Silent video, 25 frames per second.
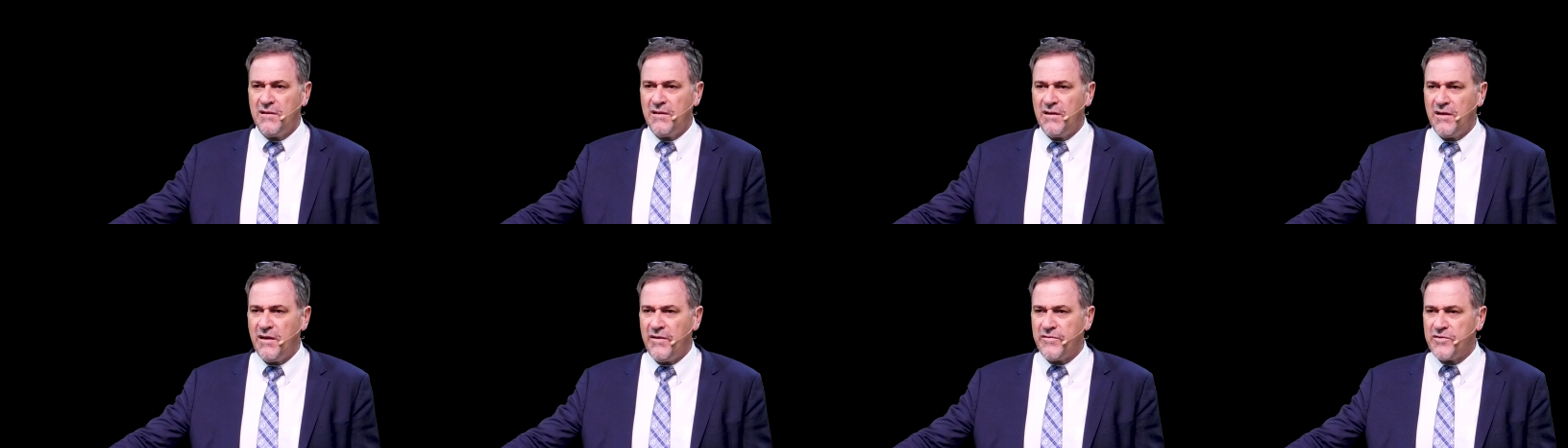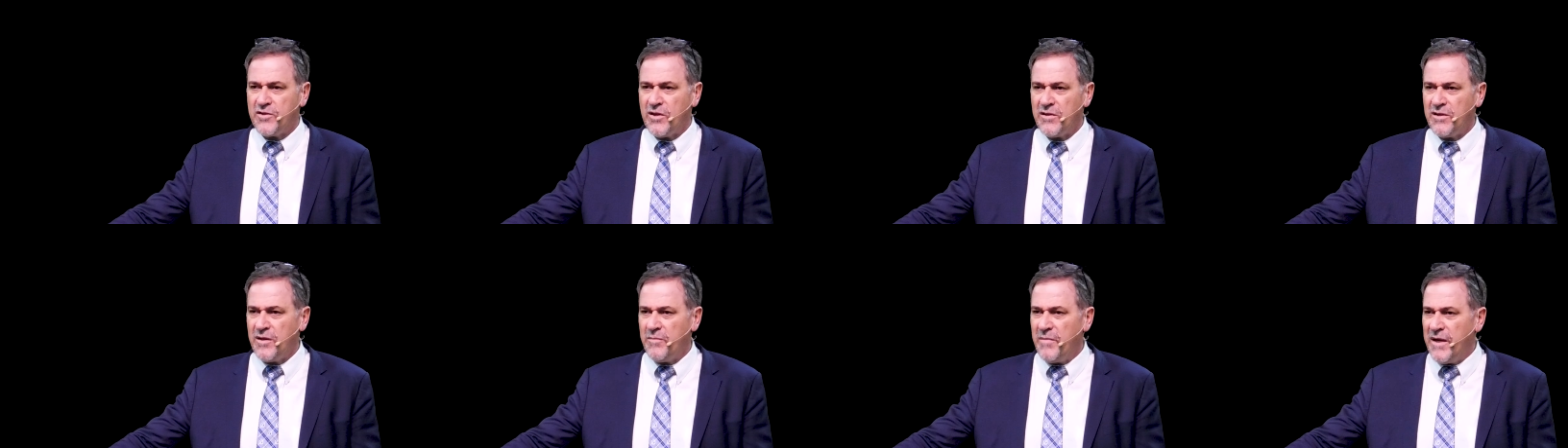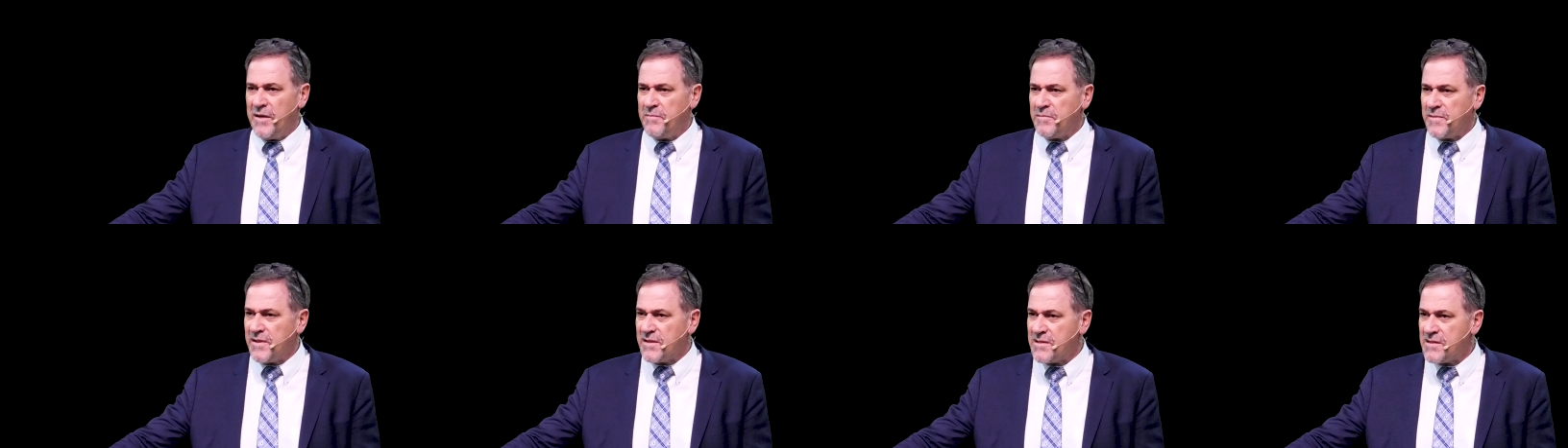of John the
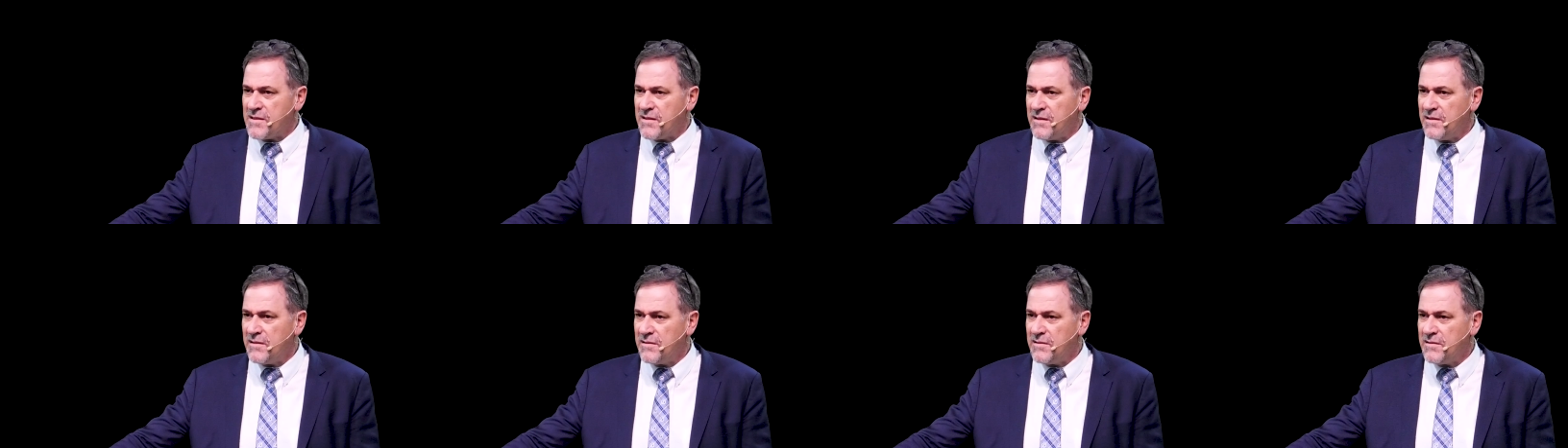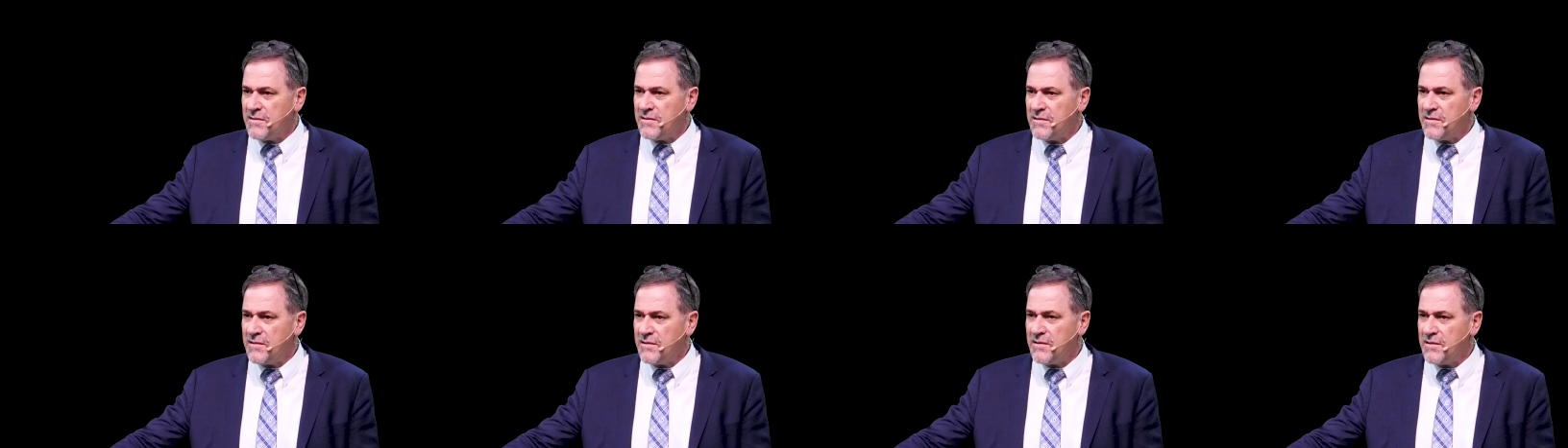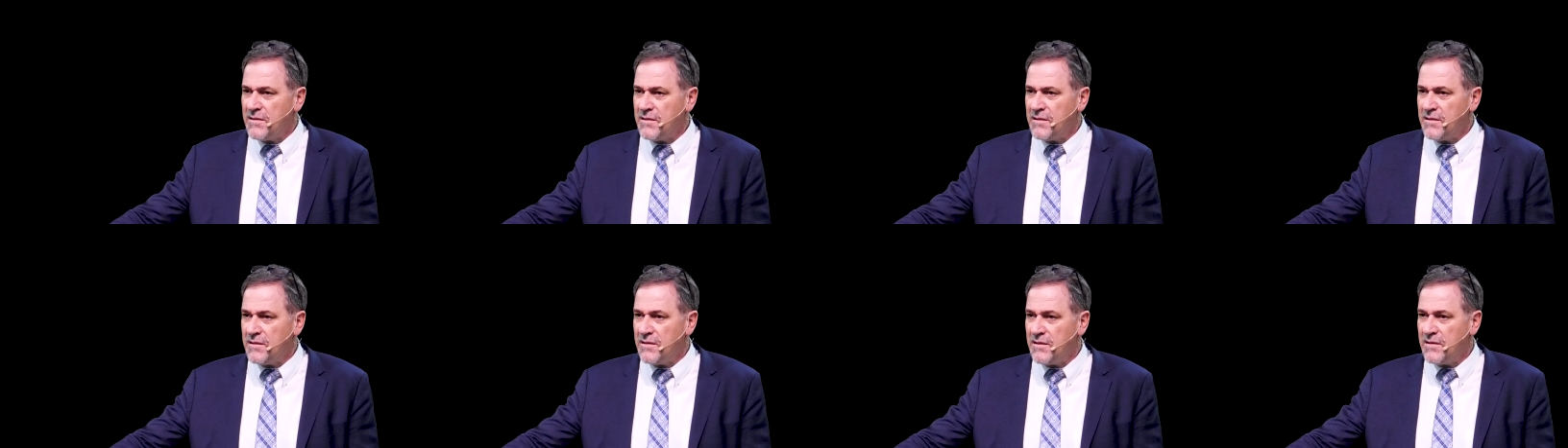Baptist.
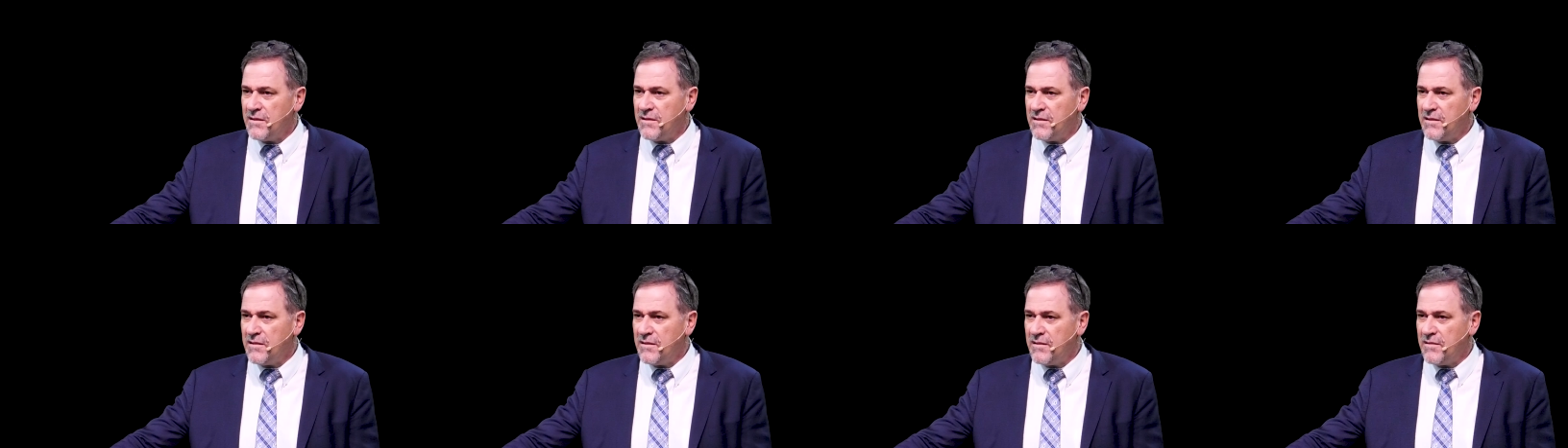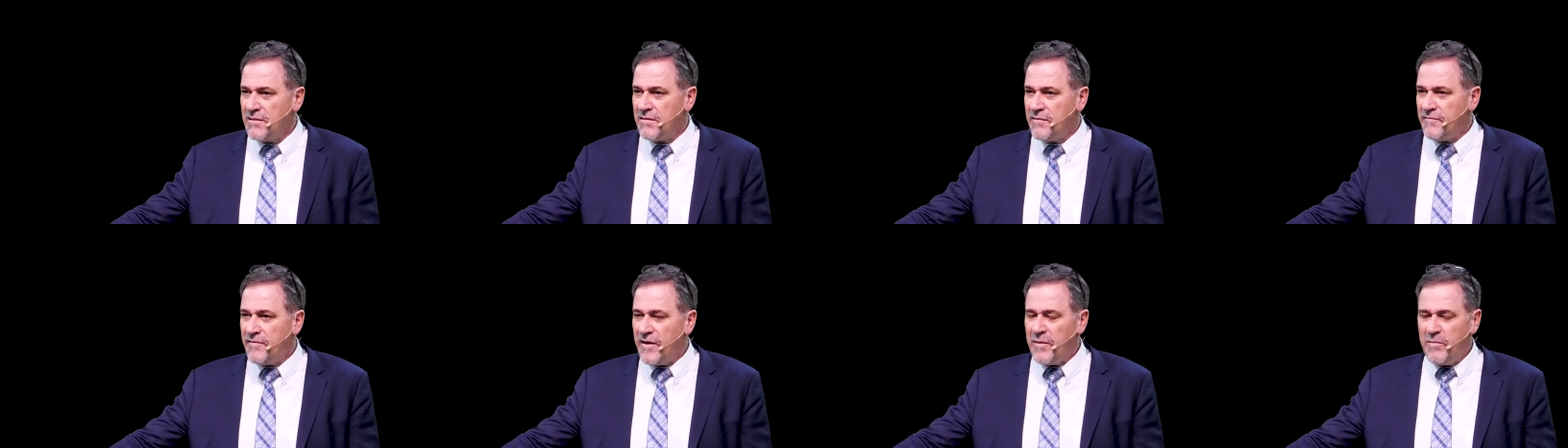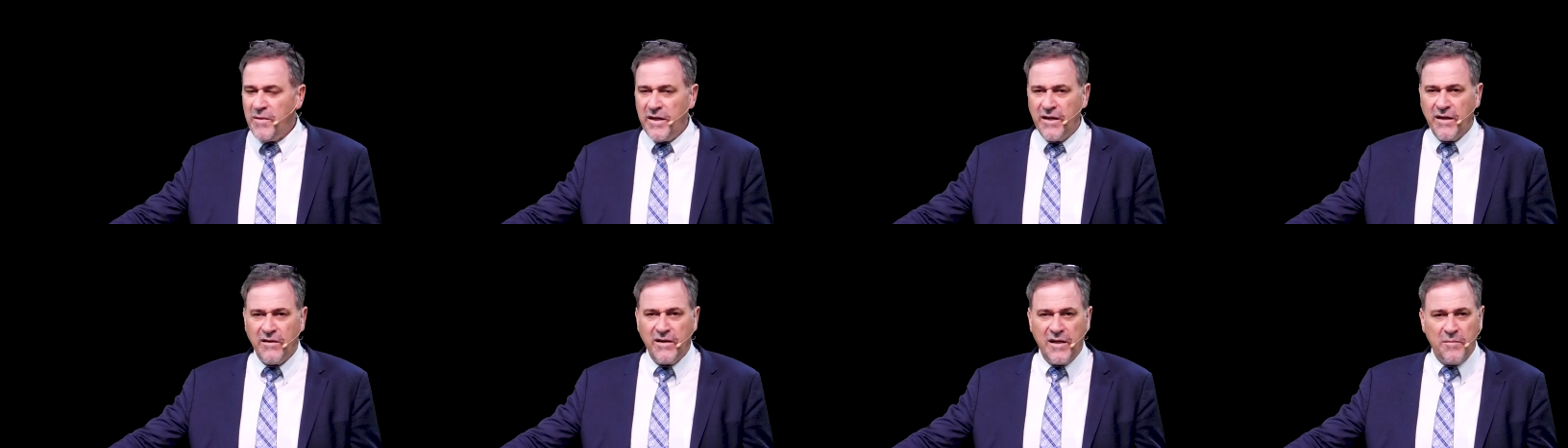
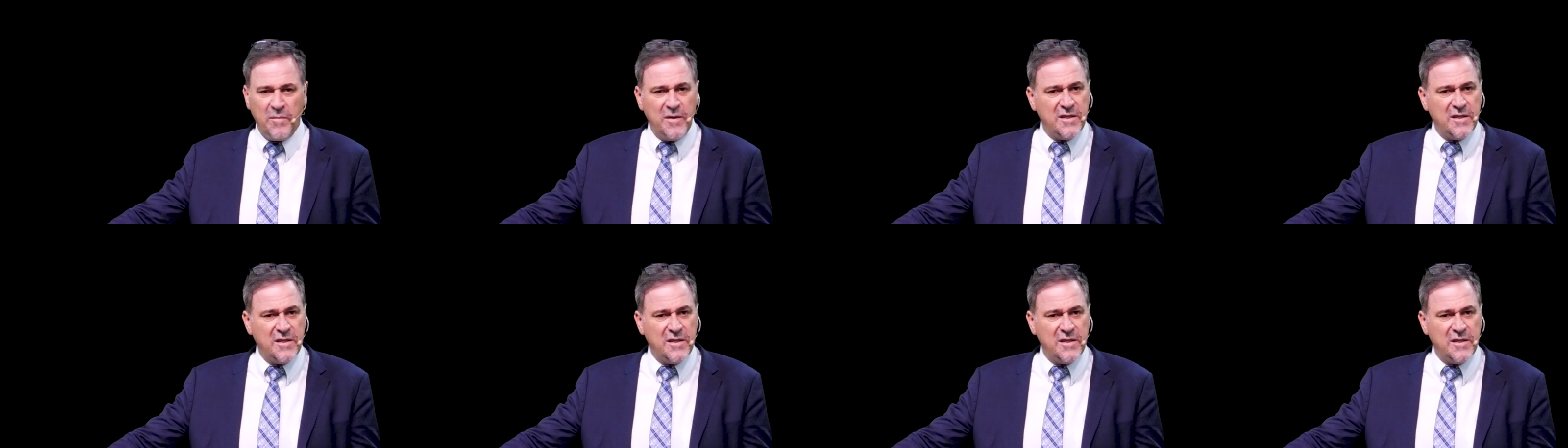Family, now let me